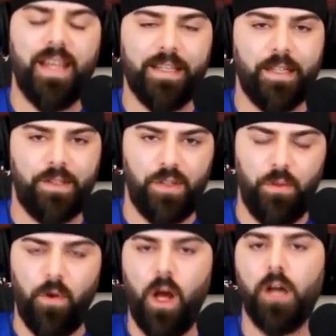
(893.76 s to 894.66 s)
saying that
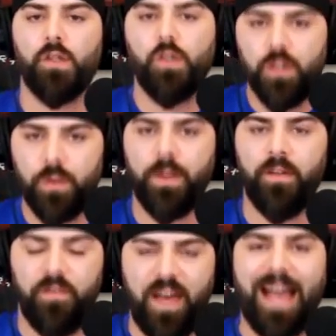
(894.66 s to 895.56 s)
two wrongs do
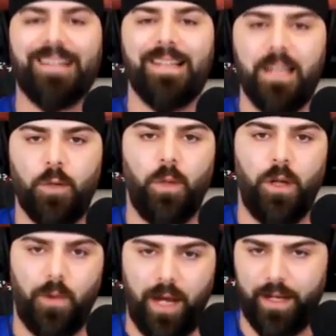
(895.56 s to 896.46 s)
in fact equal
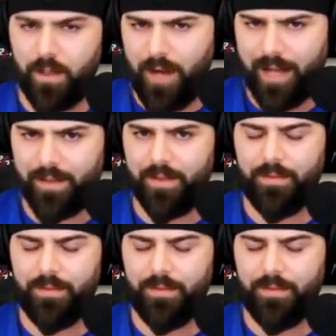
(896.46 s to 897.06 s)
a right, correct?